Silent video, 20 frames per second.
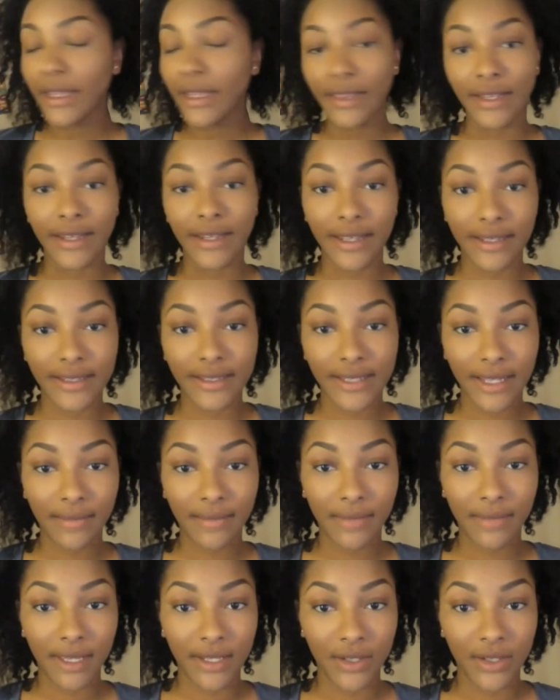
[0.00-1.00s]
The next step
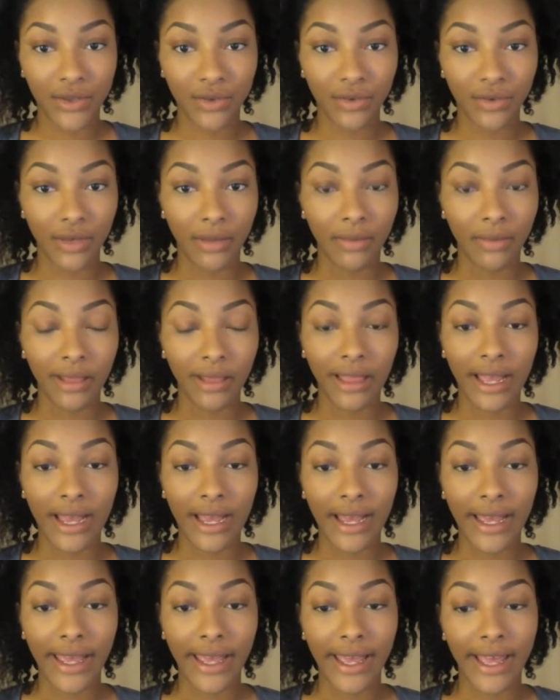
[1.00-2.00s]
is to
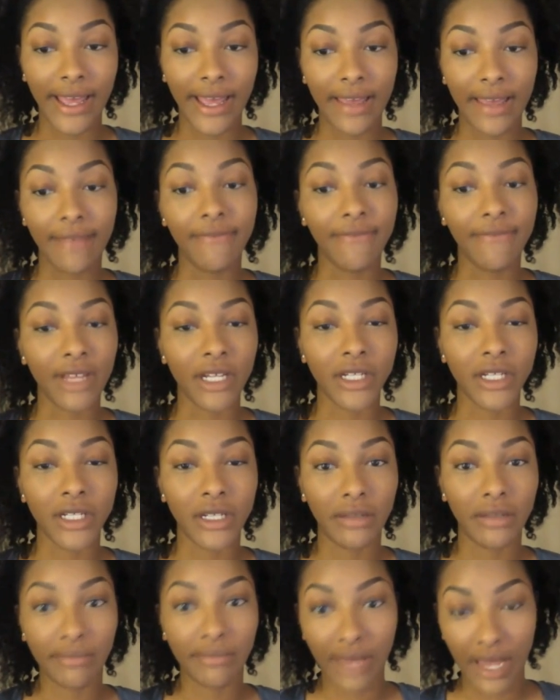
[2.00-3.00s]
apply a
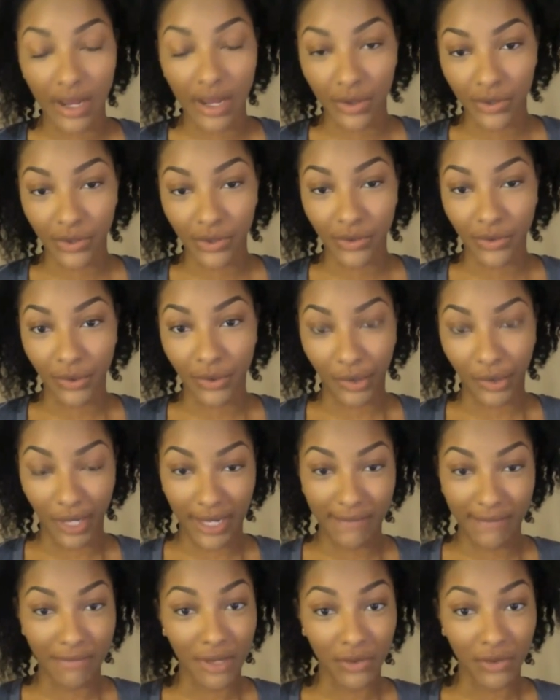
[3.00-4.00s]
finishing powder or
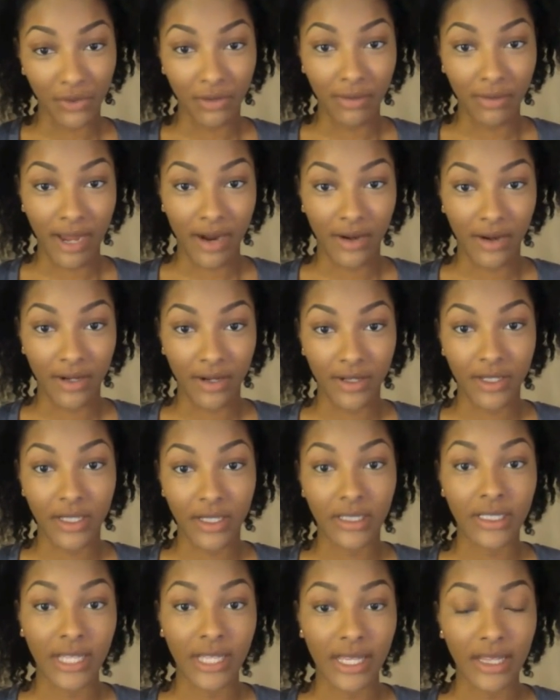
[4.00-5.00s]
a mineral powder to
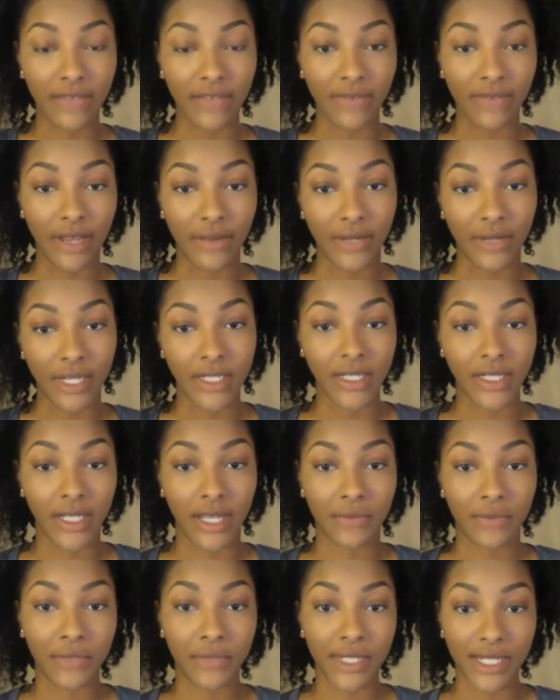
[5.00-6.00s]
set the foundation
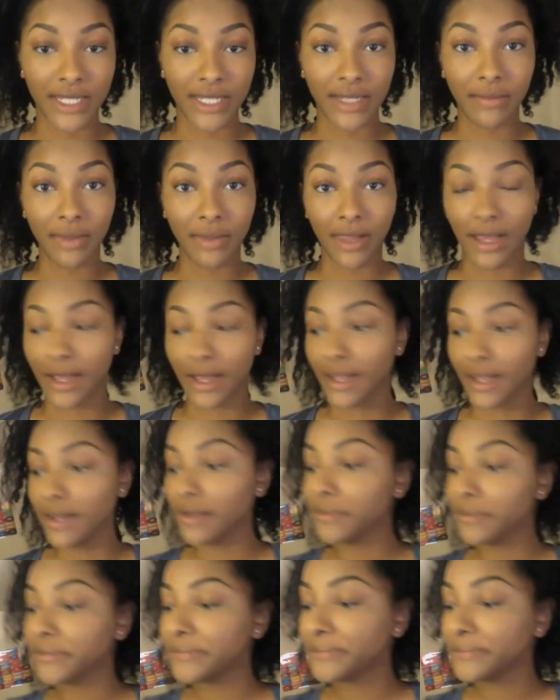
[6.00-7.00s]
that we just applied.
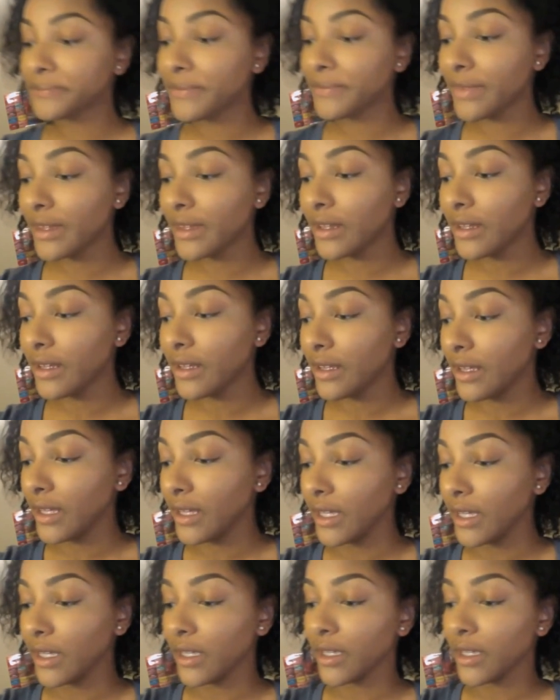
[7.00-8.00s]

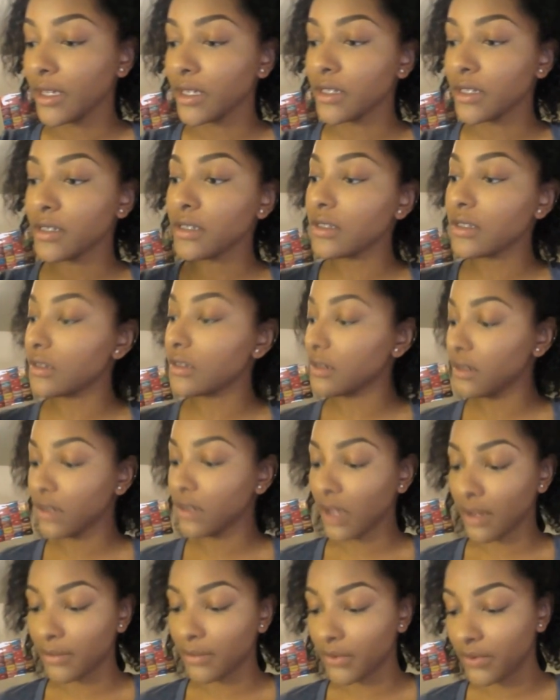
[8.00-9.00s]
And
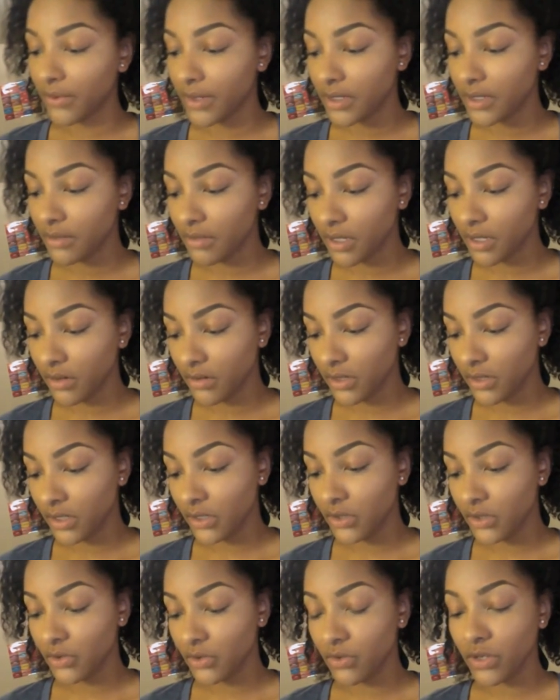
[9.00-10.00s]
I'm going to be
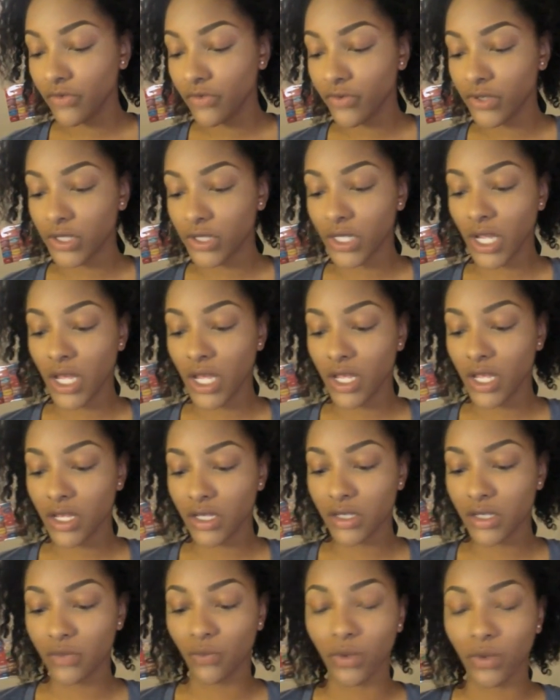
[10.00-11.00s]
using two different
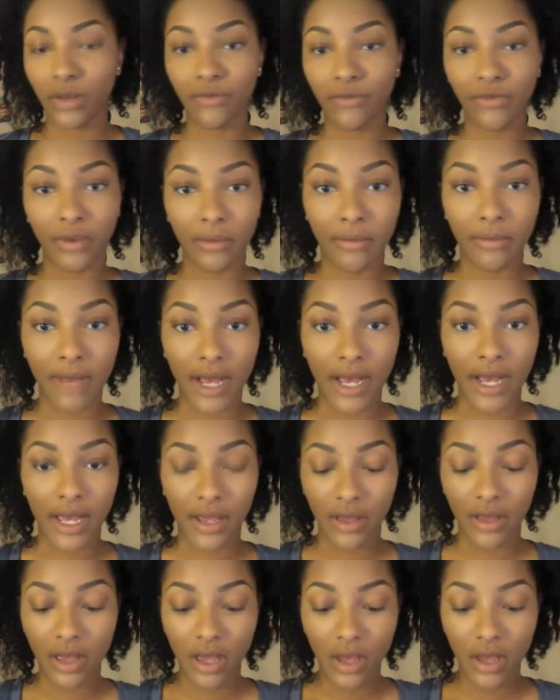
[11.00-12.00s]
shades, one for
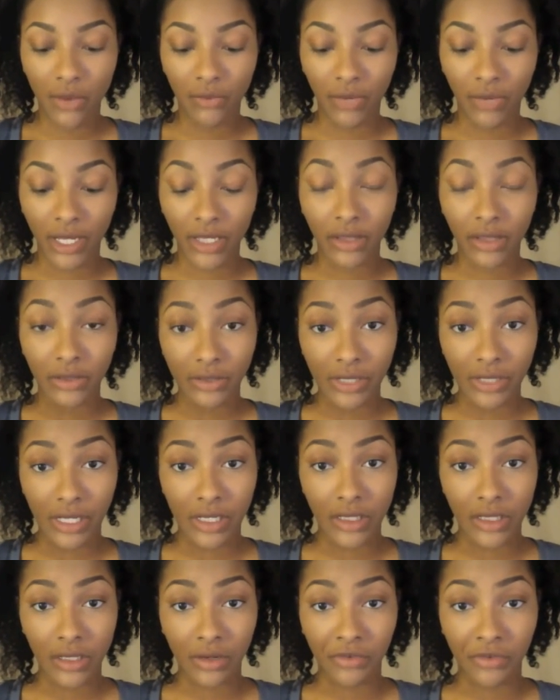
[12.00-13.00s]
my regular
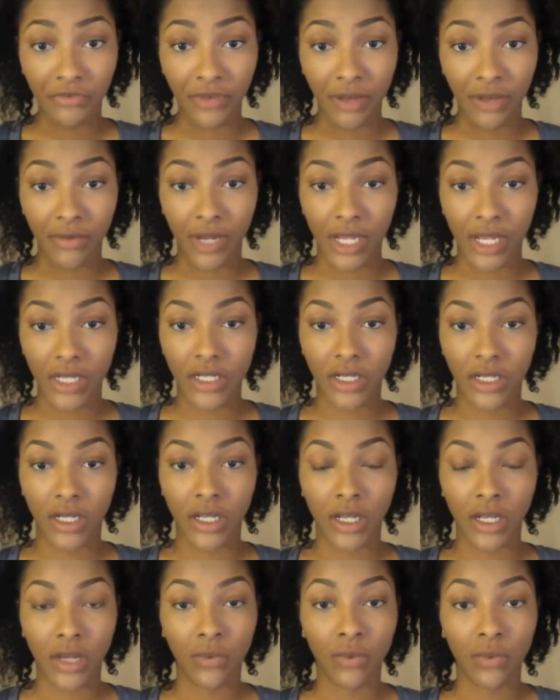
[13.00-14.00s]
skin tone foundation
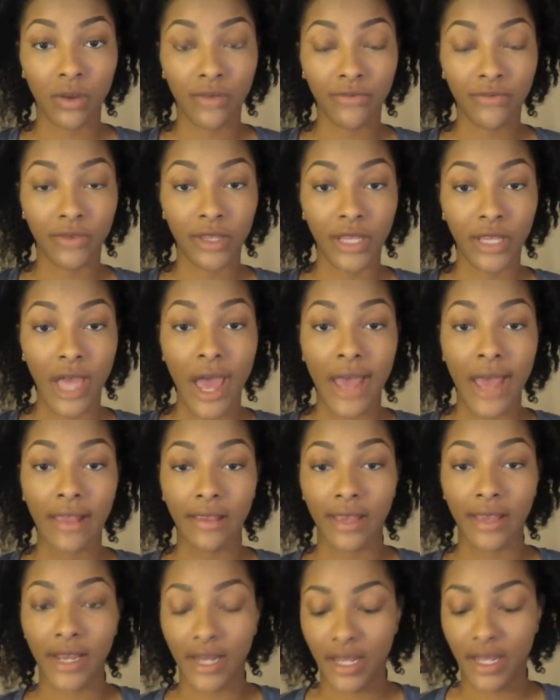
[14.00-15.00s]
and one for the
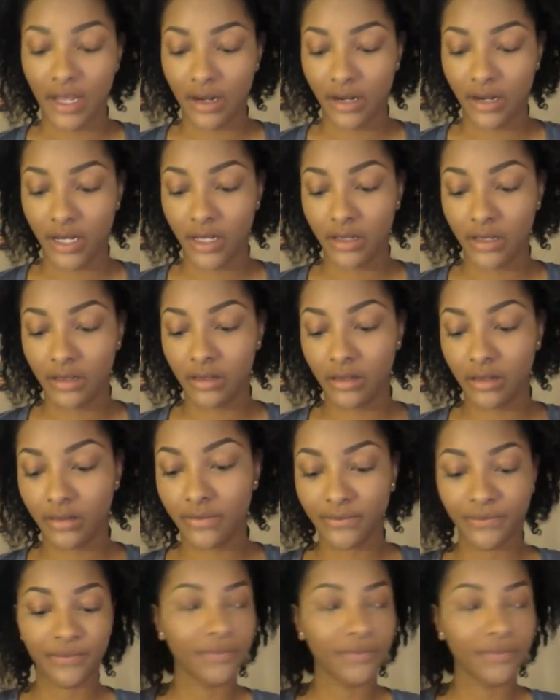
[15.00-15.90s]
highlighted areas.